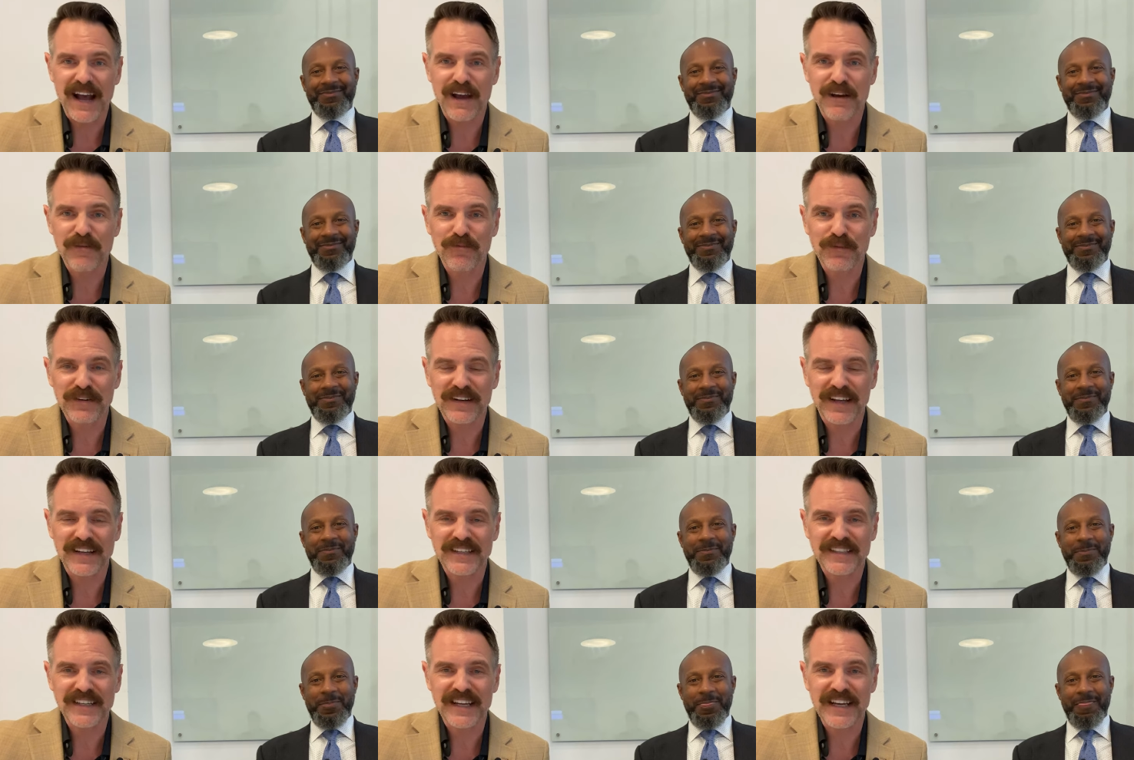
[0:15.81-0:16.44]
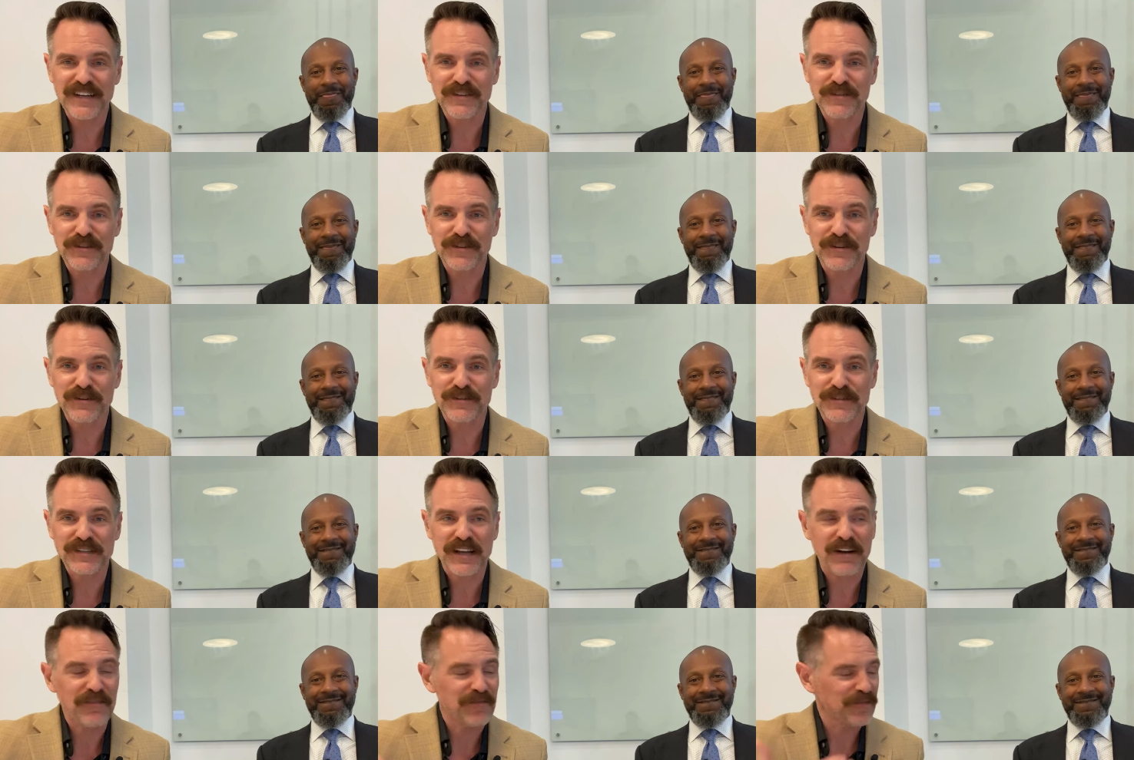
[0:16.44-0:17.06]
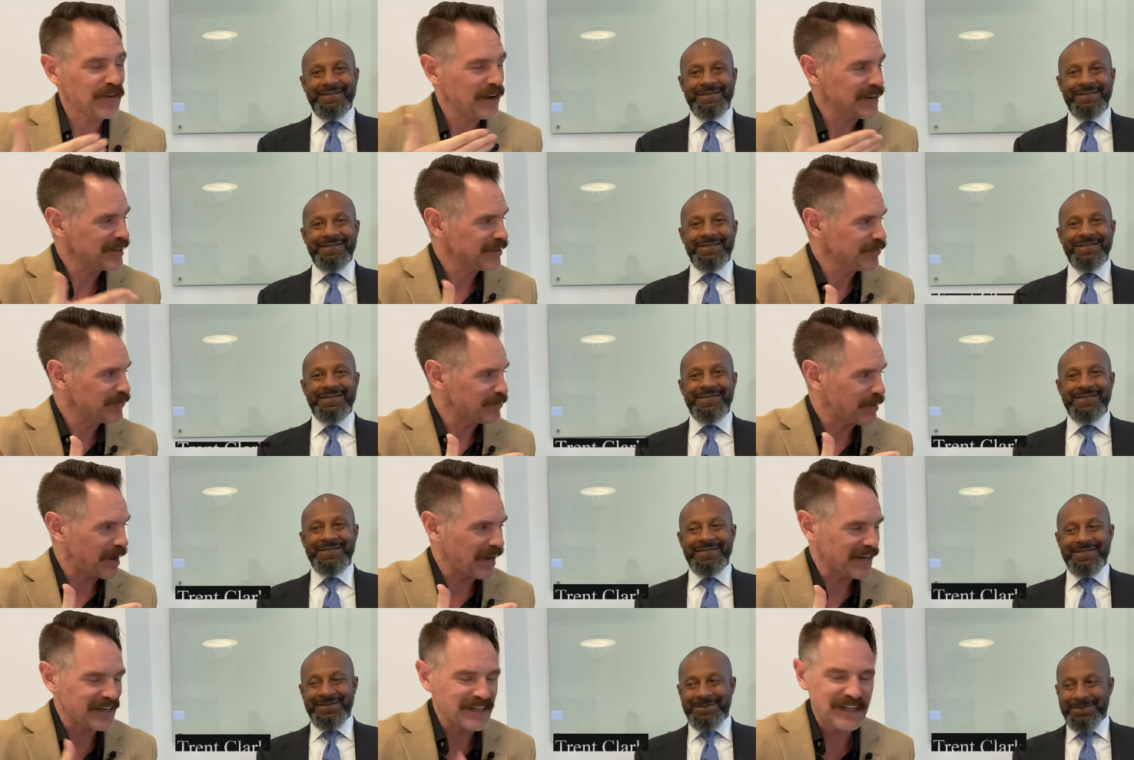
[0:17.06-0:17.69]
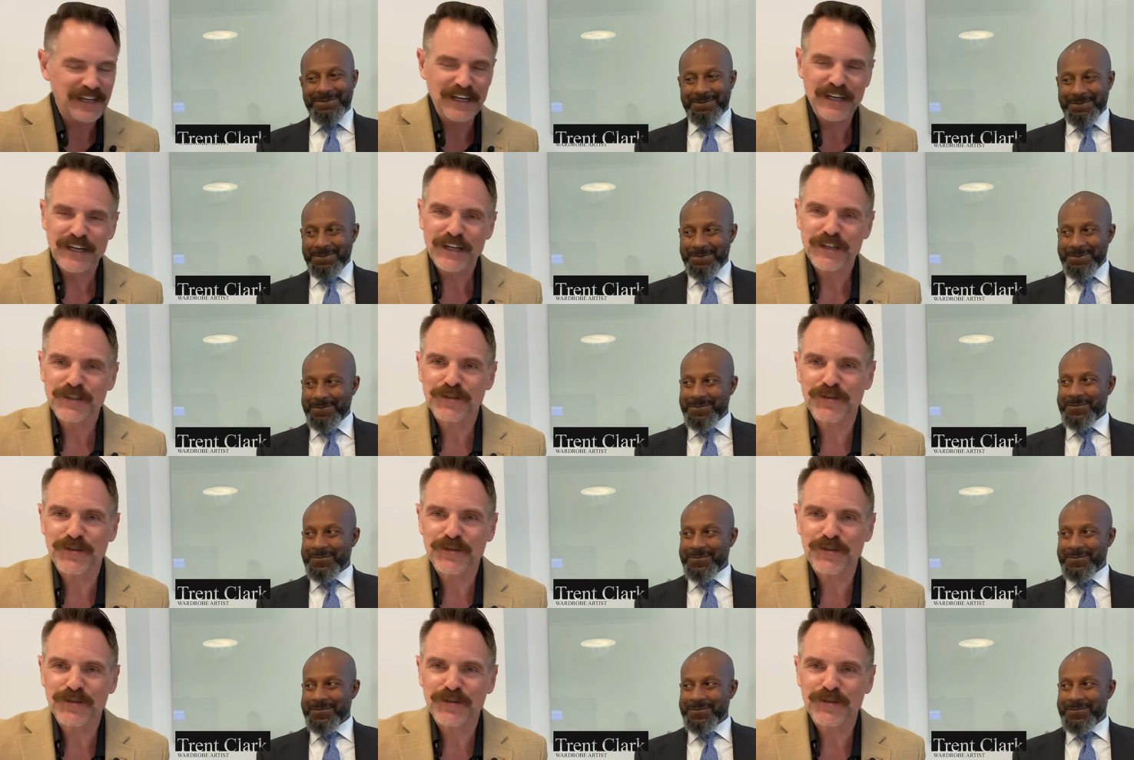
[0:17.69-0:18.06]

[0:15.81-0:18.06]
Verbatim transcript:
Speaker 1: I would like to introduce a friend of mine,